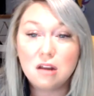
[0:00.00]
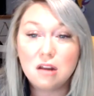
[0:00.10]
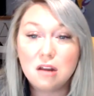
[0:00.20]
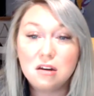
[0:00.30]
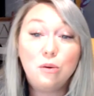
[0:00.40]
and
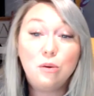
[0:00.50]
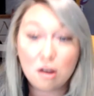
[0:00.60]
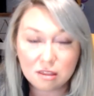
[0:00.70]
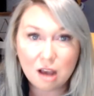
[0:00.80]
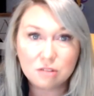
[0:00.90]
nearly
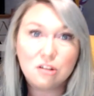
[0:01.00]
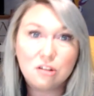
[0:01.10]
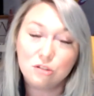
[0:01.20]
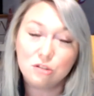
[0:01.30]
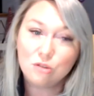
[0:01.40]
1,000
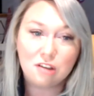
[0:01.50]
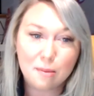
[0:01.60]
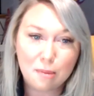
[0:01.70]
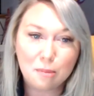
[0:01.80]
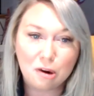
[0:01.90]

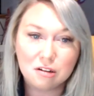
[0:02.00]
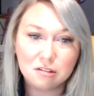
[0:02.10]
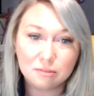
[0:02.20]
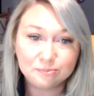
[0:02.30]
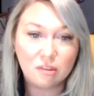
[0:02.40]
associate members,